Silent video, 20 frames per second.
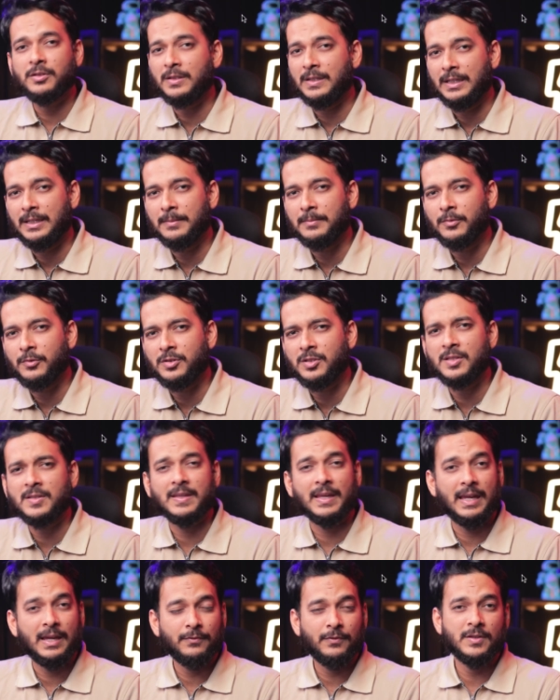theme, which is
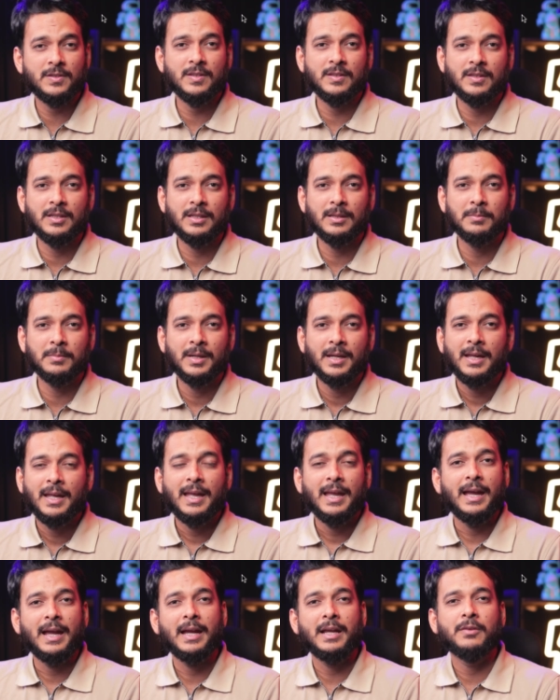FSE theme,
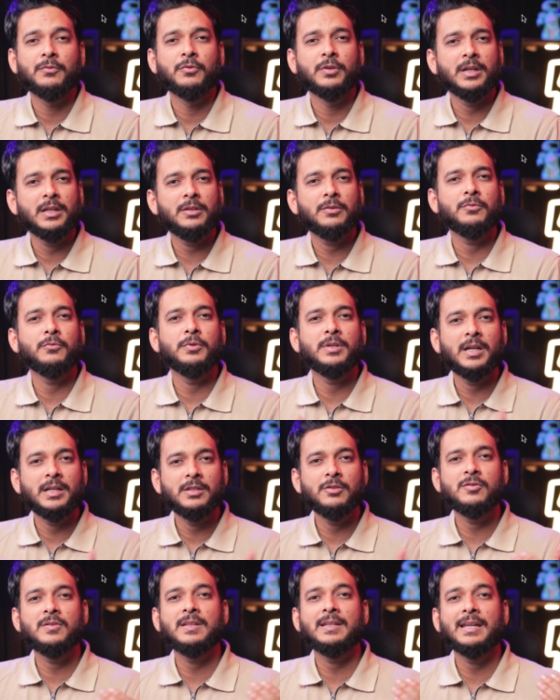and when we are
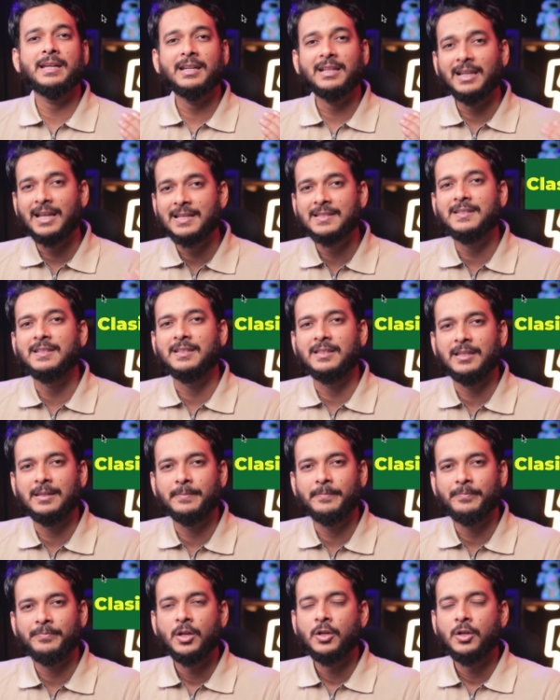using a classic theme.